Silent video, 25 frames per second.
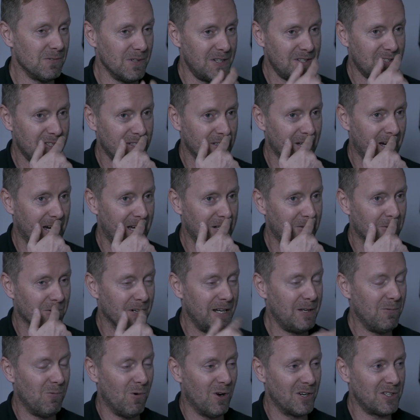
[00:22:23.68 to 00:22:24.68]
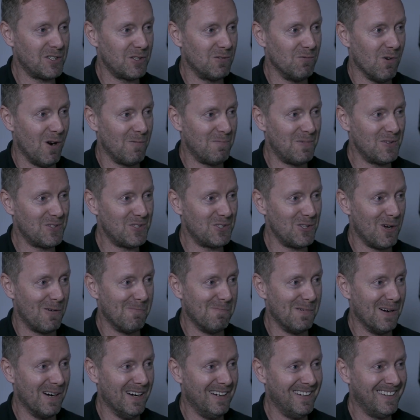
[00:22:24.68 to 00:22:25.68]
recent, I had rewatched Romper
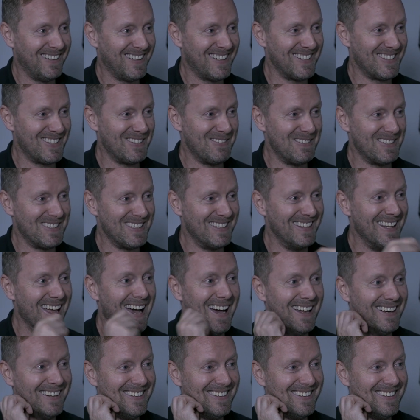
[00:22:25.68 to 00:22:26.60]
Stomper because he was in that.